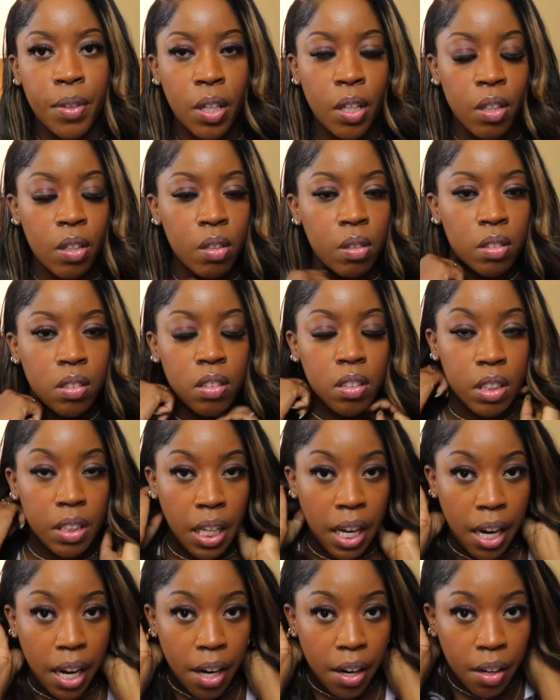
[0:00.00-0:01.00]
curls, this
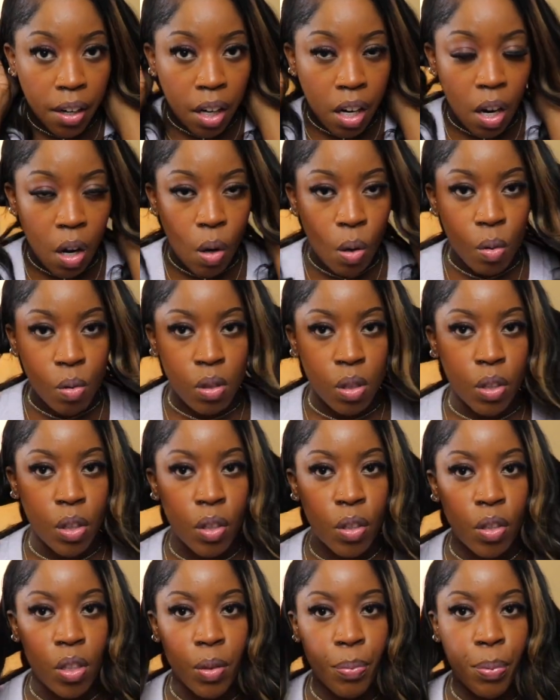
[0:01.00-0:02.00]
hair holds
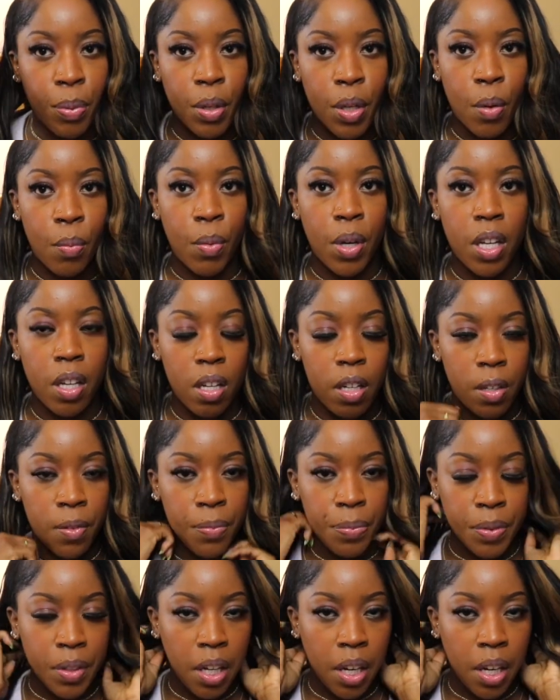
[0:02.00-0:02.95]
curls pretty well.